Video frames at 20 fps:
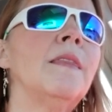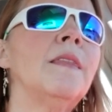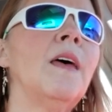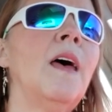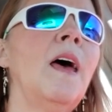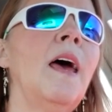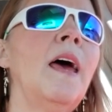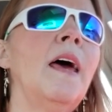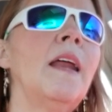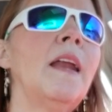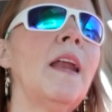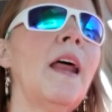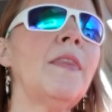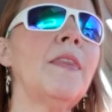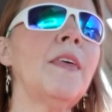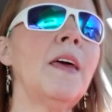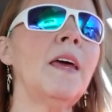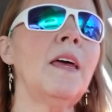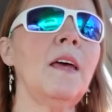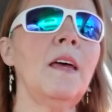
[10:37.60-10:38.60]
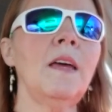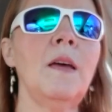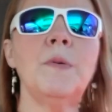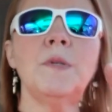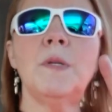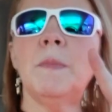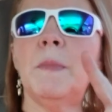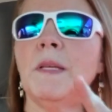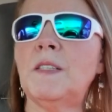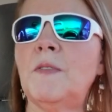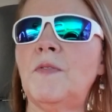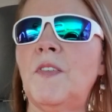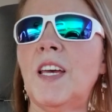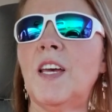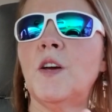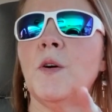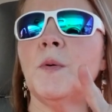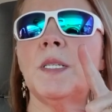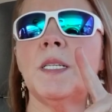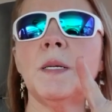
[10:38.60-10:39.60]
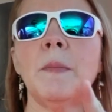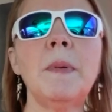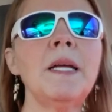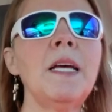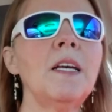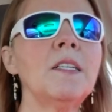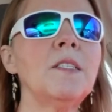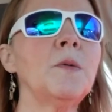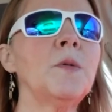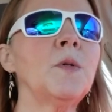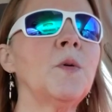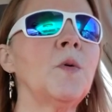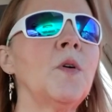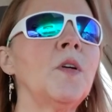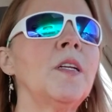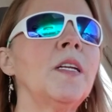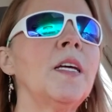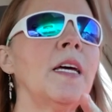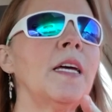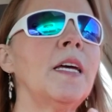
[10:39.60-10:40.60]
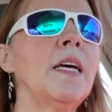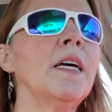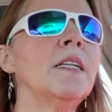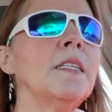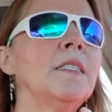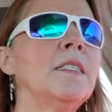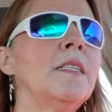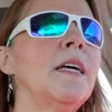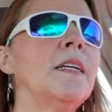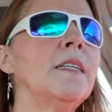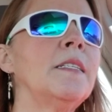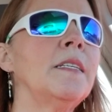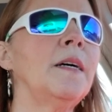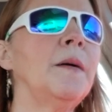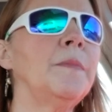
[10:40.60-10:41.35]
and I think it was Ms. Vicky or somebody else who was one of the kids that